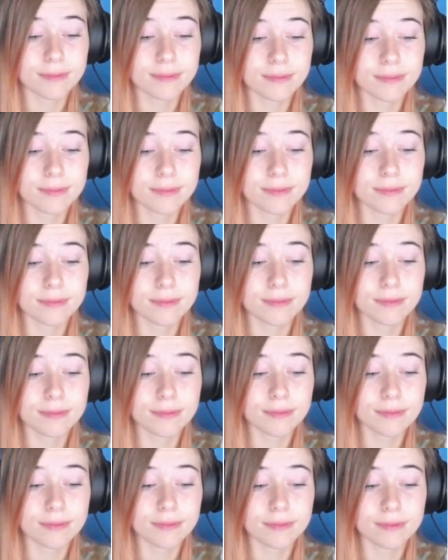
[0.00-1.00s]

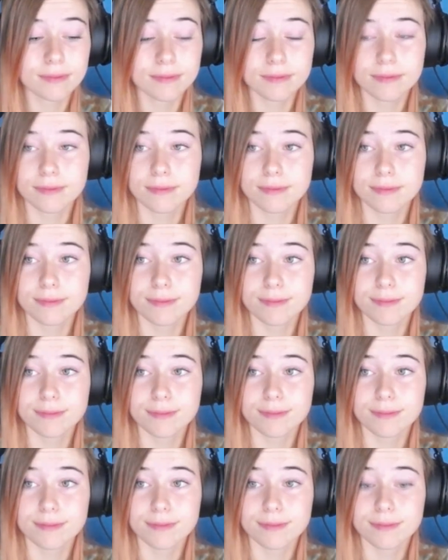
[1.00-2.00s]

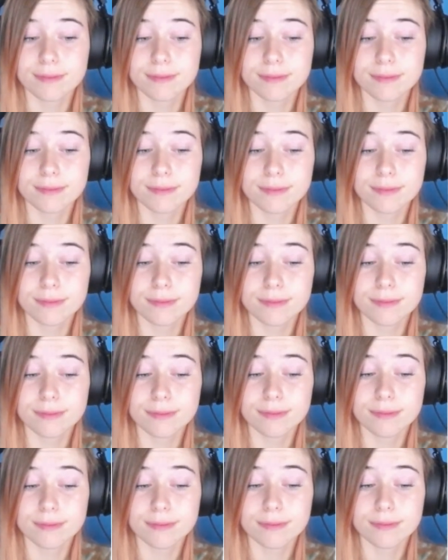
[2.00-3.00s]

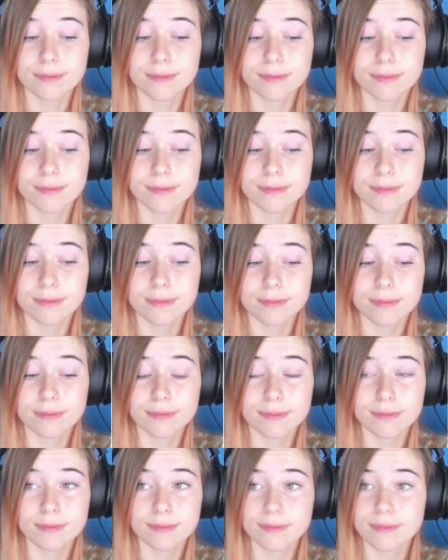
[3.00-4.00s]

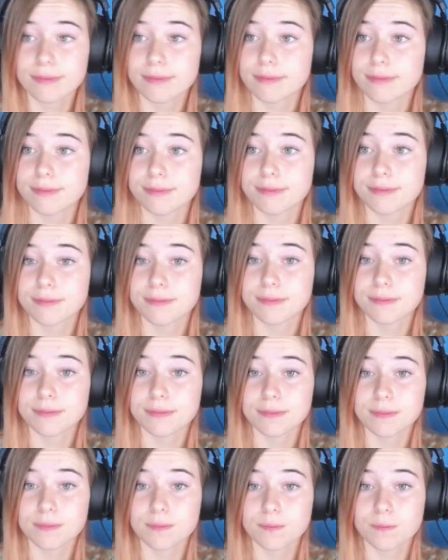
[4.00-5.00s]

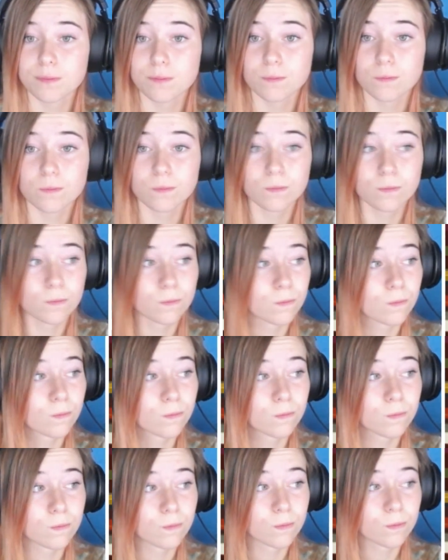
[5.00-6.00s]

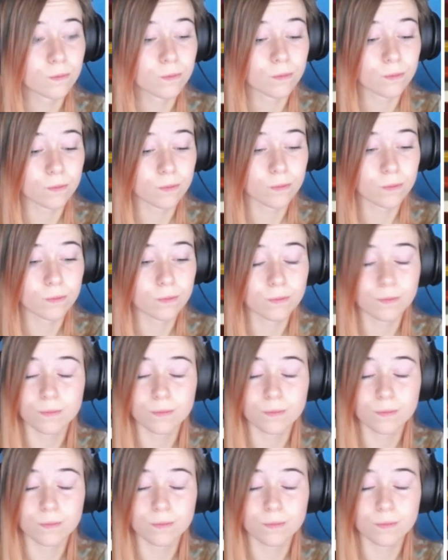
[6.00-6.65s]
No one is speaking in this clip.